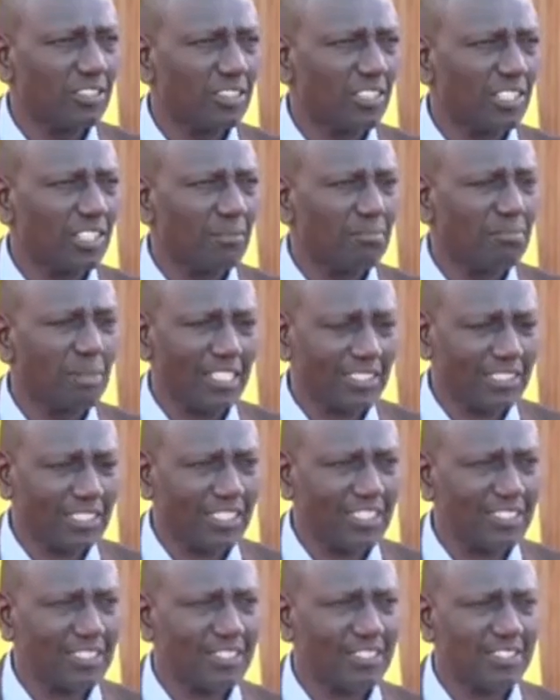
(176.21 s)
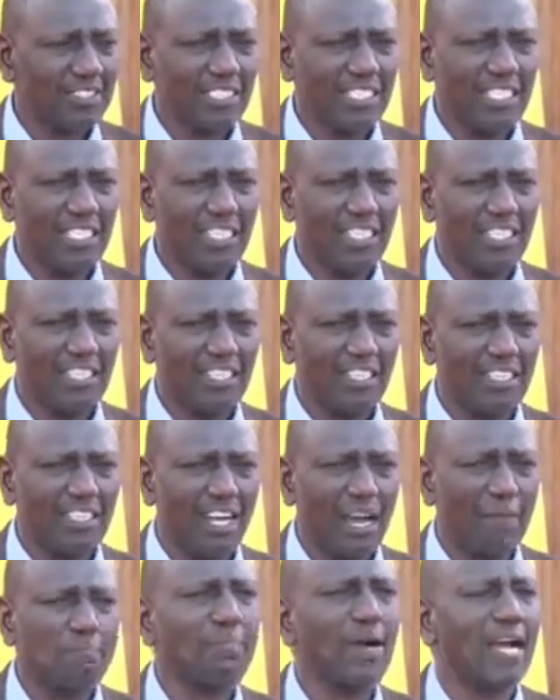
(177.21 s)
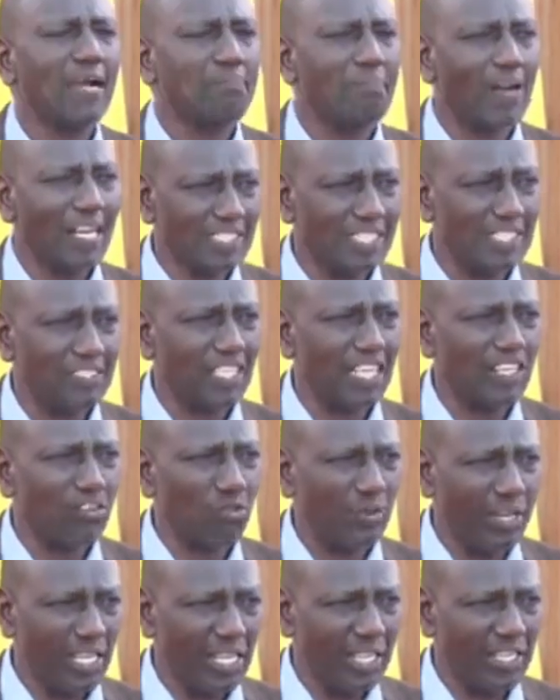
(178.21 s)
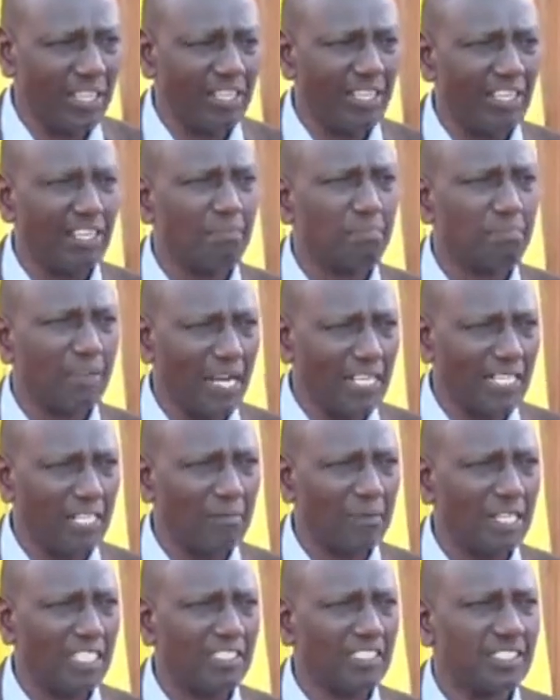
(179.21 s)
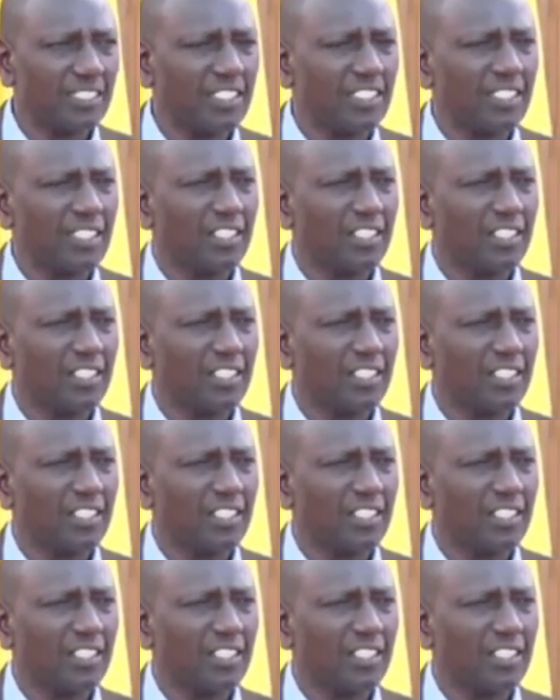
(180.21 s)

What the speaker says: matters in a bipartisan way in Parliament